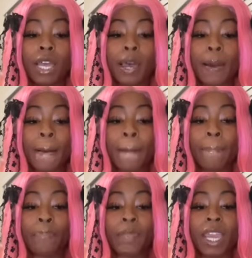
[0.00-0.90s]
Um,
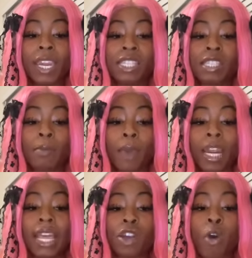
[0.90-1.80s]
and then it's somebody
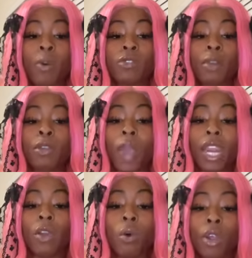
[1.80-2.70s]
that's always going to be
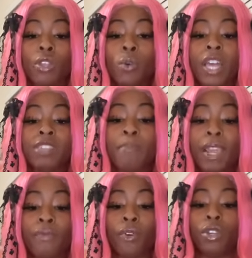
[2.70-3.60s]
waiting on you, that's
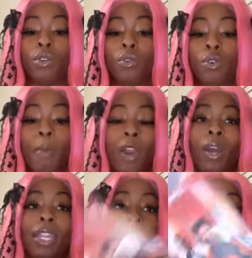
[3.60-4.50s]
meant for you, no matter
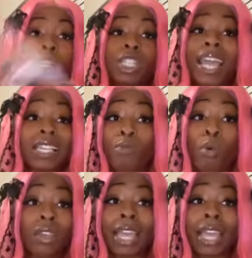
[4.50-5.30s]
what level. And she has more than